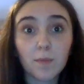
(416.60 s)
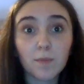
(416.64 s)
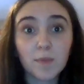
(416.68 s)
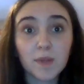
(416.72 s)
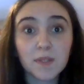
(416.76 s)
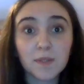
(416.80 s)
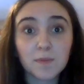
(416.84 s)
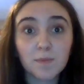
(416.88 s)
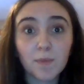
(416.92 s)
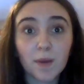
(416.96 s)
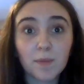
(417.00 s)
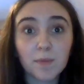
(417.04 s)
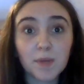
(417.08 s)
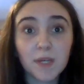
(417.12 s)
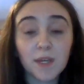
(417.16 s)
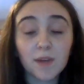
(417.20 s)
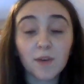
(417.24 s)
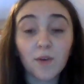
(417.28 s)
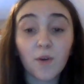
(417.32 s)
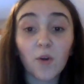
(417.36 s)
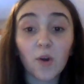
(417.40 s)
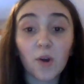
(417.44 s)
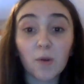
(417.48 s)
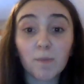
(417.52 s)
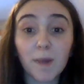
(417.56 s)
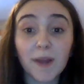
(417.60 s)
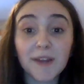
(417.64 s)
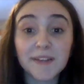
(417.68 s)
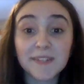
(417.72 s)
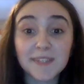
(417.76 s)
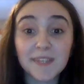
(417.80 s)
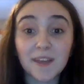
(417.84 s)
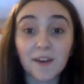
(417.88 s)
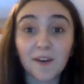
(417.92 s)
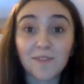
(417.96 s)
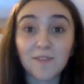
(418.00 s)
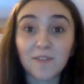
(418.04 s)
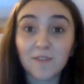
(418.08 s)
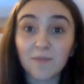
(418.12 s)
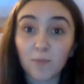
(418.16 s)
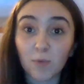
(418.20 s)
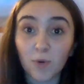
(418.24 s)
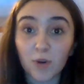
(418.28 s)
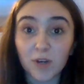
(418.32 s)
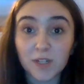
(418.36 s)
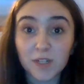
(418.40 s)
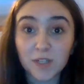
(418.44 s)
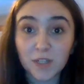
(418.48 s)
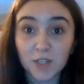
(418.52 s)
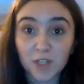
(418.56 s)
Miss Mummy, or myself,
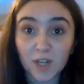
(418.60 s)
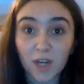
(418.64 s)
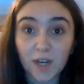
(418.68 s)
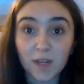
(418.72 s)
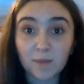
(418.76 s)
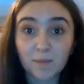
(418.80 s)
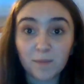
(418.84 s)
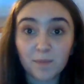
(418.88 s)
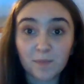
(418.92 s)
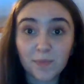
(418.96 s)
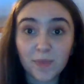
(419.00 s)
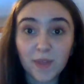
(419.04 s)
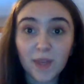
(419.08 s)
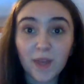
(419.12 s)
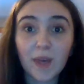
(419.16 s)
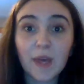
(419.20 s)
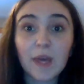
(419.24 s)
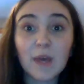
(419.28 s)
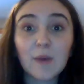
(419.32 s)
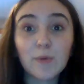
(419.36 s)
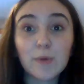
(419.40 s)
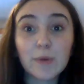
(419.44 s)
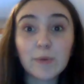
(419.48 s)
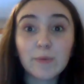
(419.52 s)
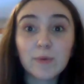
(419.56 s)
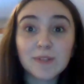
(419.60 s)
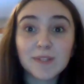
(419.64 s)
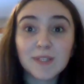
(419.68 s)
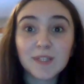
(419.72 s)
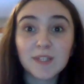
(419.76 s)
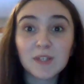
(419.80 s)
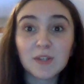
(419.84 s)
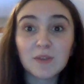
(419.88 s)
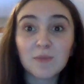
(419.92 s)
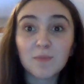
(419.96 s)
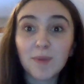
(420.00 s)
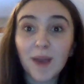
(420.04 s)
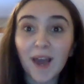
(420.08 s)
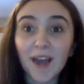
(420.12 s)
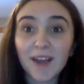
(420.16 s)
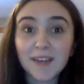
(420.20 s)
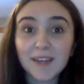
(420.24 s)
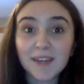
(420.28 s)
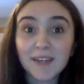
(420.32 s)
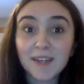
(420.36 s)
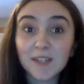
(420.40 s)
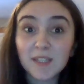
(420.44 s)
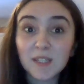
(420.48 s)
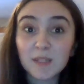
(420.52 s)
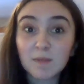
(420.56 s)
Morganne Judd. We will see you back
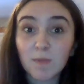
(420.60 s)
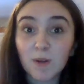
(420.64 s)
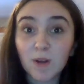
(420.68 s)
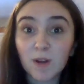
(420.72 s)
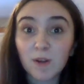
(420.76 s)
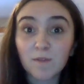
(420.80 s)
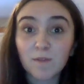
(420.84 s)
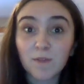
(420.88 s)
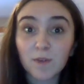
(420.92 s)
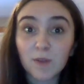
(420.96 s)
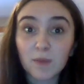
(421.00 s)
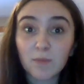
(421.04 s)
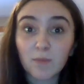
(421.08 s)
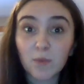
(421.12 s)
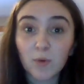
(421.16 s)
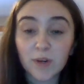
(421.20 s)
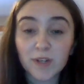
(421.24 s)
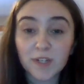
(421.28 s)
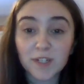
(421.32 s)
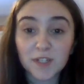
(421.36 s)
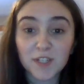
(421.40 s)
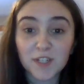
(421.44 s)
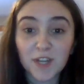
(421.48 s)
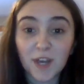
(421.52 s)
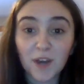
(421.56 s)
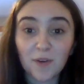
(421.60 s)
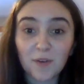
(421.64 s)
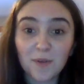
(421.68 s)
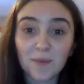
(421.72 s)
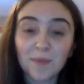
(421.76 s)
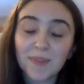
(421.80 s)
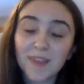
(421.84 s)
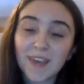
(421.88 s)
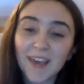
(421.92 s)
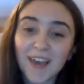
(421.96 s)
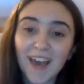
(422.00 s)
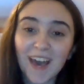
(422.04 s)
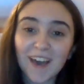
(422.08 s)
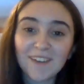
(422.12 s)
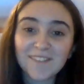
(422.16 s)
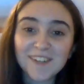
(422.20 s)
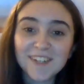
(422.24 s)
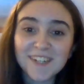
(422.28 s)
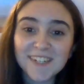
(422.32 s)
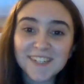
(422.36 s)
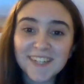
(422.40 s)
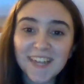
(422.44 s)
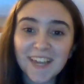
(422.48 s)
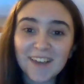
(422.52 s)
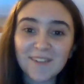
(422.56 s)
here tomorrow for The Morning Show. Have a
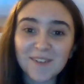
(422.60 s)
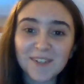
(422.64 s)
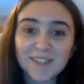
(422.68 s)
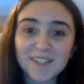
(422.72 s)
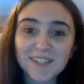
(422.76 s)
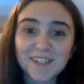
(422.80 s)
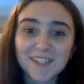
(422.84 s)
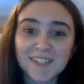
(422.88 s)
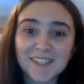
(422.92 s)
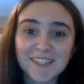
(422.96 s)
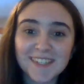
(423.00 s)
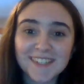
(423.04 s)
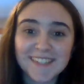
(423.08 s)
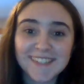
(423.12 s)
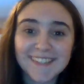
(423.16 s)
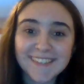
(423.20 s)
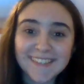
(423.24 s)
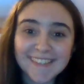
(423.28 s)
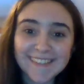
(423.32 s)
good day, wizards.